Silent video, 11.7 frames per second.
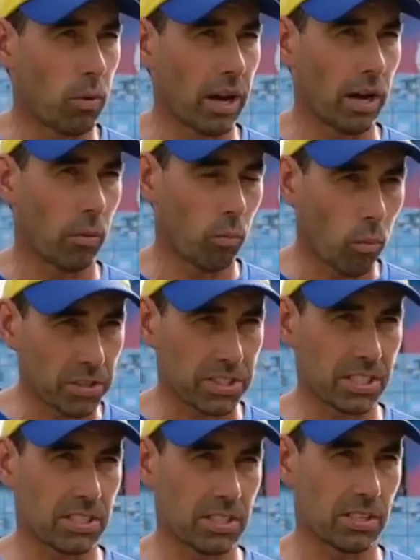well and
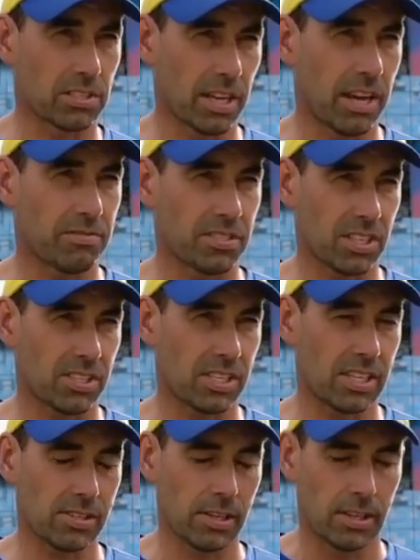wanting to have
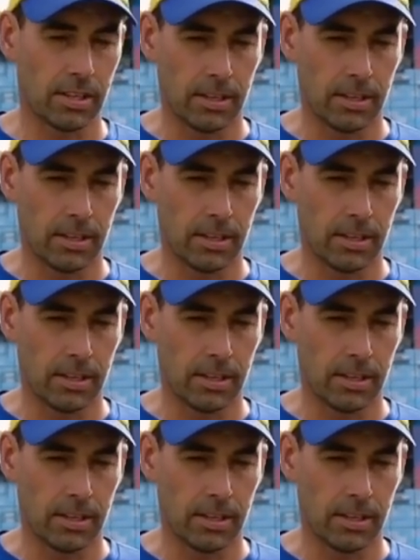success.